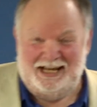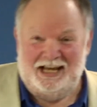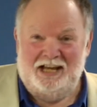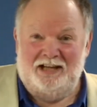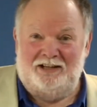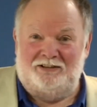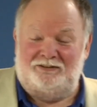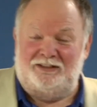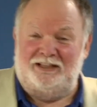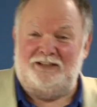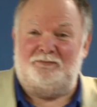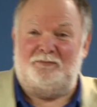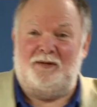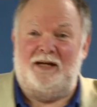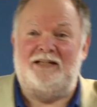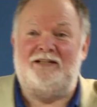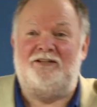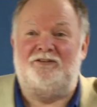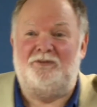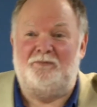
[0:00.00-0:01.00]
Six
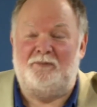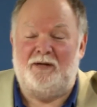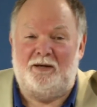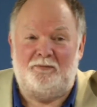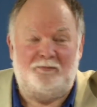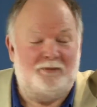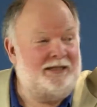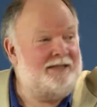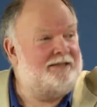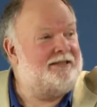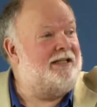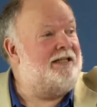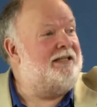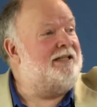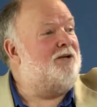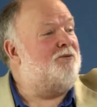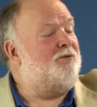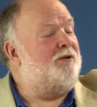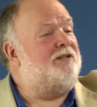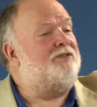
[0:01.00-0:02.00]
pages about me telling
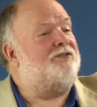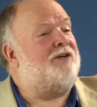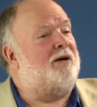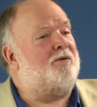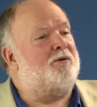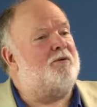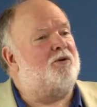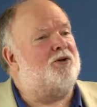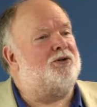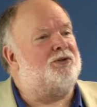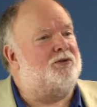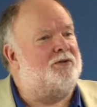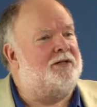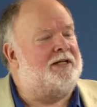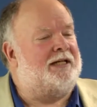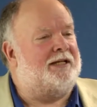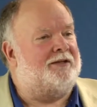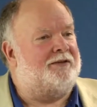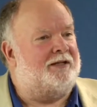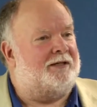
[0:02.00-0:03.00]
their readers how we weren't doing
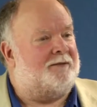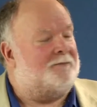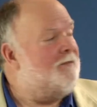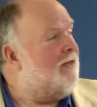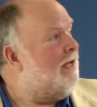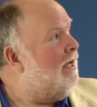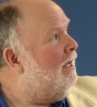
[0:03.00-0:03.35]
anything.